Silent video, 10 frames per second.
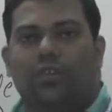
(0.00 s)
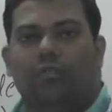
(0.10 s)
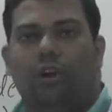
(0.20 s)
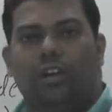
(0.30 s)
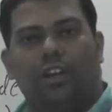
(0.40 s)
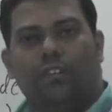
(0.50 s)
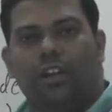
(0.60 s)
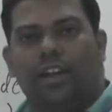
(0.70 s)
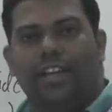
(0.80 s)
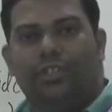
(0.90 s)

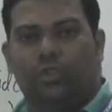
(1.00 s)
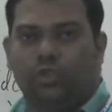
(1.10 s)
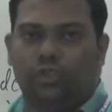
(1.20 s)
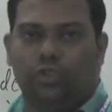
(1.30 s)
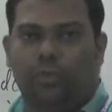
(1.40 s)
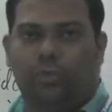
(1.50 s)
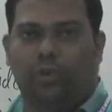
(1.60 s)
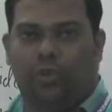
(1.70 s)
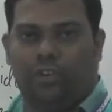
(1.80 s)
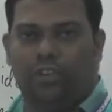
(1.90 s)
whatever
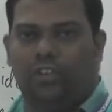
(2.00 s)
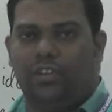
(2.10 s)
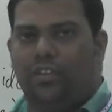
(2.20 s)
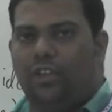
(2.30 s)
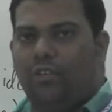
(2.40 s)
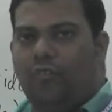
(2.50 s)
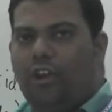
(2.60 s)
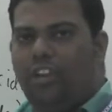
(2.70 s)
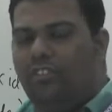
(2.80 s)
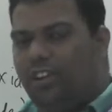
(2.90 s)
H2SO4,
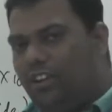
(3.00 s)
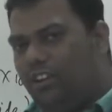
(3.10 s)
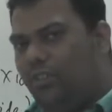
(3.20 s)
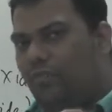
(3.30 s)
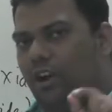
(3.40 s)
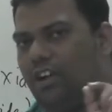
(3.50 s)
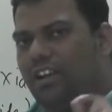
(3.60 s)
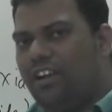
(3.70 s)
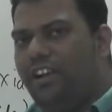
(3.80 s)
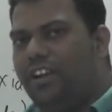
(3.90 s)
whatever
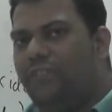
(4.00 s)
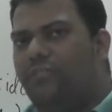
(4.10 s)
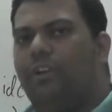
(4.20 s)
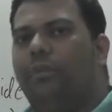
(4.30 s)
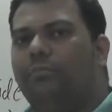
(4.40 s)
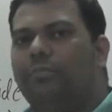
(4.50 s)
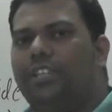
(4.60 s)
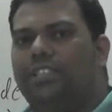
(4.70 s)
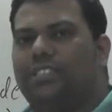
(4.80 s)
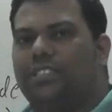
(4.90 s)
water content from
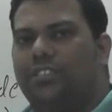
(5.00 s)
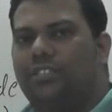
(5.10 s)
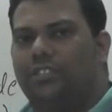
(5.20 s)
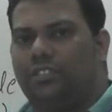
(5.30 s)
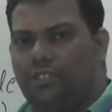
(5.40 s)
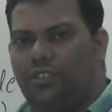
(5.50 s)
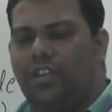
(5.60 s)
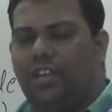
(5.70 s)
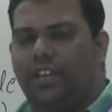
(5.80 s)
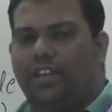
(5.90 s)
this,
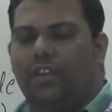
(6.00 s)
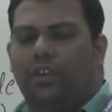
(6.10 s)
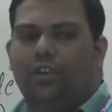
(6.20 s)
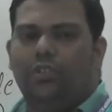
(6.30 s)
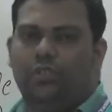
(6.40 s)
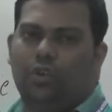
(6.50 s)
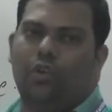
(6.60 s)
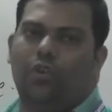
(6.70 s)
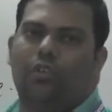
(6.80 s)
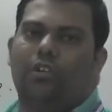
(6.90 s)
okay,
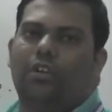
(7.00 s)
so